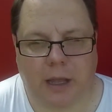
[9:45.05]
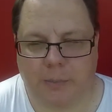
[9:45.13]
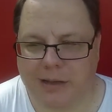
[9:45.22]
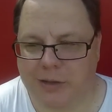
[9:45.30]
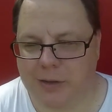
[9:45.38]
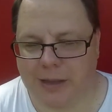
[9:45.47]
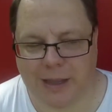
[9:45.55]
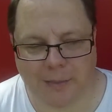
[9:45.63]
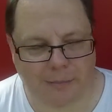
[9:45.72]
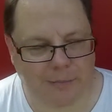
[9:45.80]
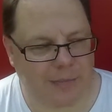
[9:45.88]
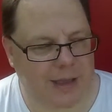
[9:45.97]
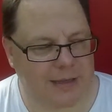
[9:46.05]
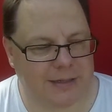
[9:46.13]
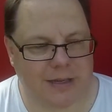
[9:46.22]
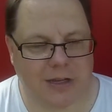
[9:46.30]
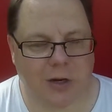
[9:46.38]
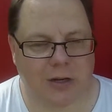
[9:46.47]
I mean, you can get
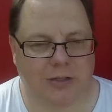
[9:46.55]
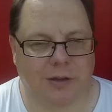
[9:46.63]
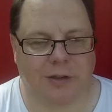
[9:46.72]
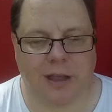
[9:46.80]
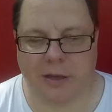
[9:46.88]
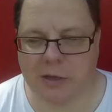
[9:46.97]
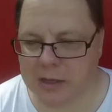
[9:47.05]
SD cards online,